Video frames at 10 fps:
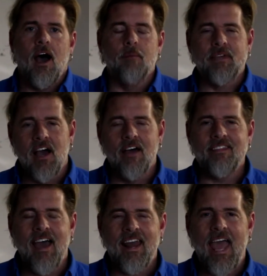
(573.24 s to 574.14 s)
Beyond
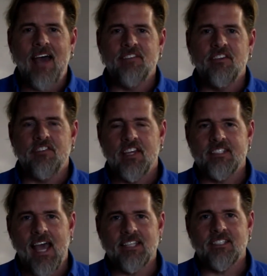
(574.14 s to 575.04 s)
that, have a
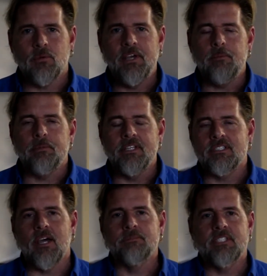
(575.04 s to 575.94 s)
fantastic week.
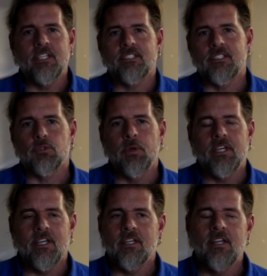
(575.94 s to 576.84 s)
Please come see us this
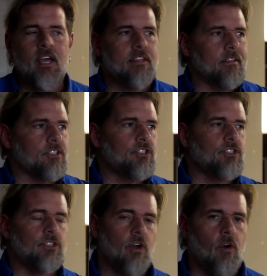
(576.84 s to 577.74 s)
weekend. There is
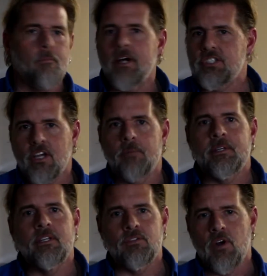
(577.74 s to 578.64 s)
so much
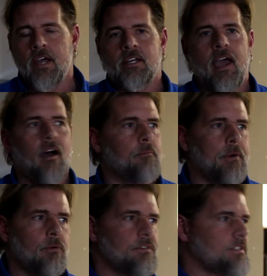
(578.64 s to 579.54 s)
coming in right now,
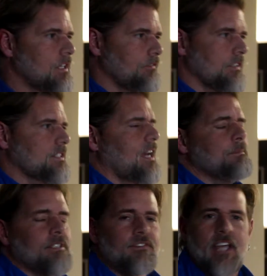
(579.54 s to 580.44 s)
both different
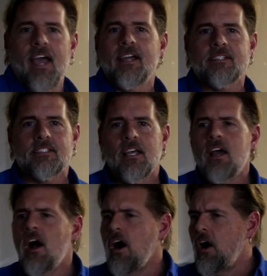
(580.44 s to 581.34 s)
types of tanks,
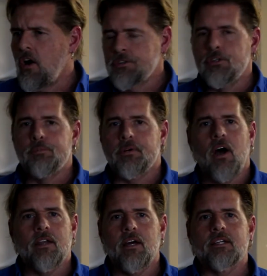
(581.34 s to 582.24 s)
all new
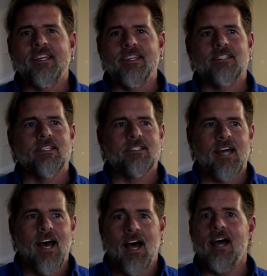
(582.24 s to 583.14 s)
product. This is
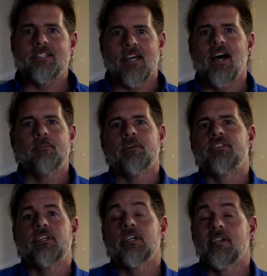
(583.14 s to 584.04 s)
the high time
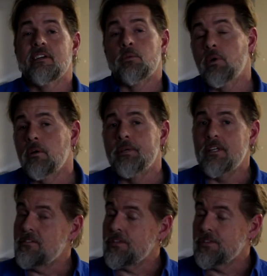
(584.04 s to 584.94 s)
of the year and will
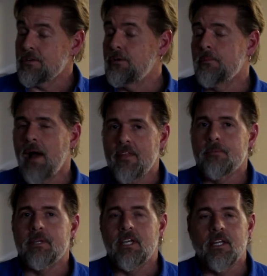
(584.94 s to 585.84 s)
be through about the
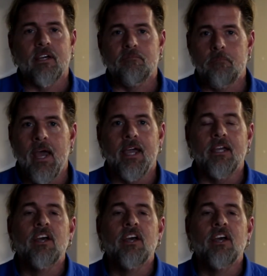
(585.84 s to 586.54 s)
beginning of May.